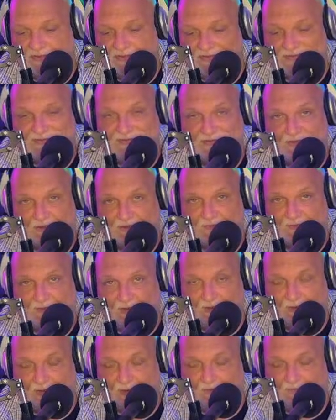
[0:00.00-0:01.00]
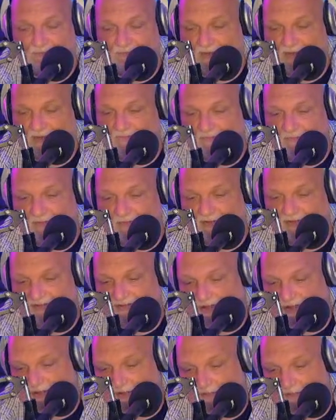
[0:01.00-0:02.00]
sucks right now. Everybody's
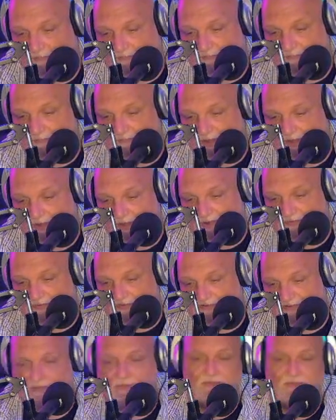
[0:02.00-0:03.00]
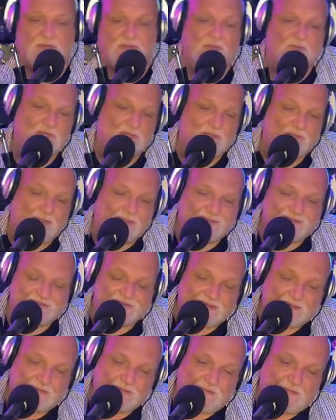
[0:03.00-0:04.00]
down. I don't see a
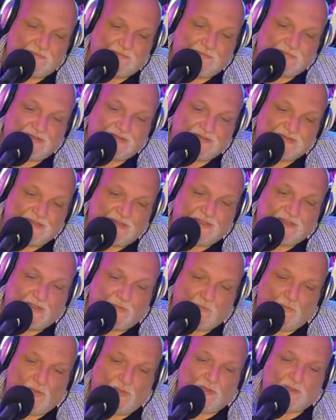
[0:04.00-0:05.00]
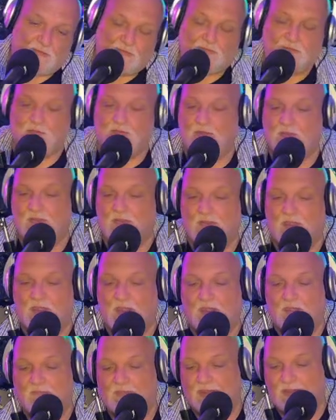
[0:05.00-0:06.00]
single piece. One.
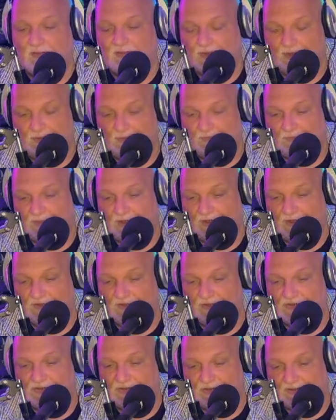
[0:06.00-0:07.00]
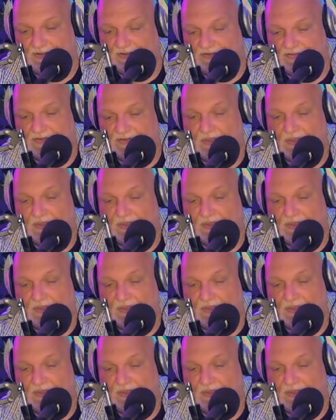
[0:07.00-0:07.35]
Helium HNT is